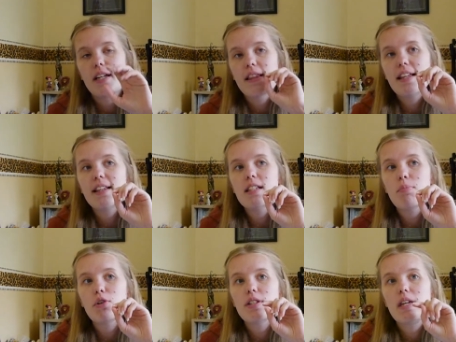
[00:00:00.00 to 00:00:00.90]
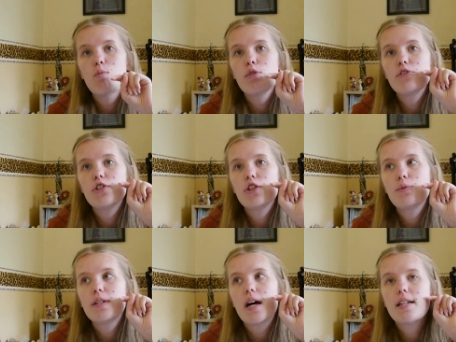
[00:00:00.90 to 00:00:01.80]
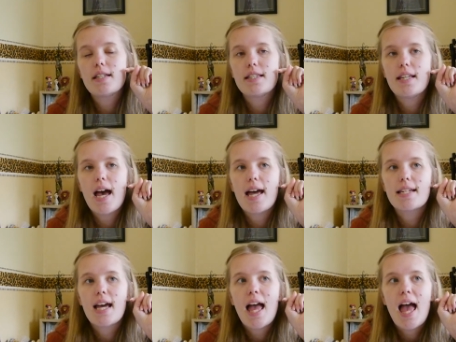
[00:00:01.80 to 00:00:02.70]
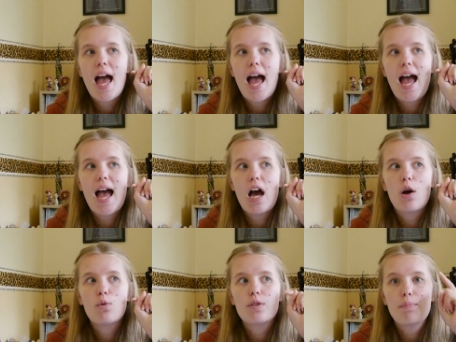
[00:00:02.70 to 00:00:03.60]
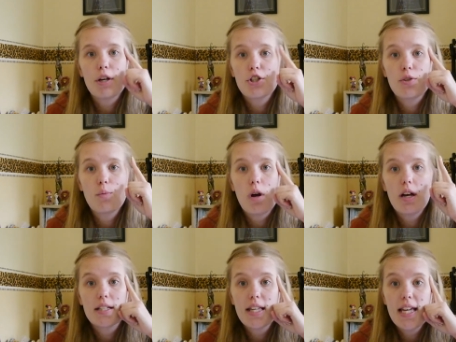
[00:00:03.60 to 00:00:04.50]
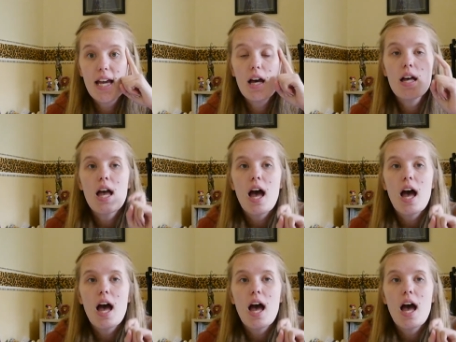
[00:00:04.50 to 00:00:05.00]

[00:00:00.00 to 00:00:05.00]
And I think that's because he wants you to understand how depression works here